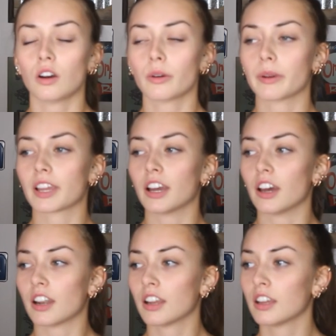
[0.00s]
love it. Oh my
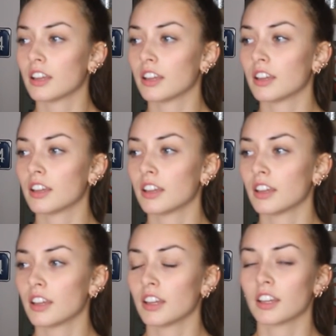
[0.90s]
god.
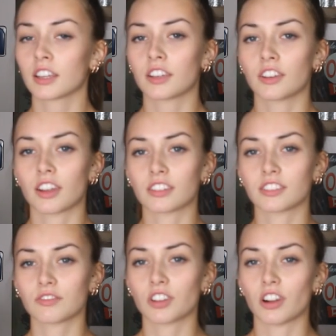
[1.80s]
Can you guys
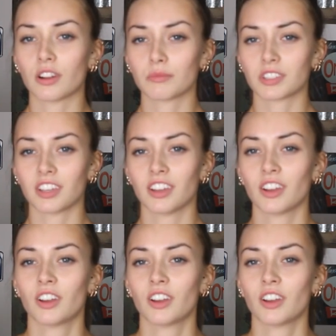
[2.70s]
lift your arms?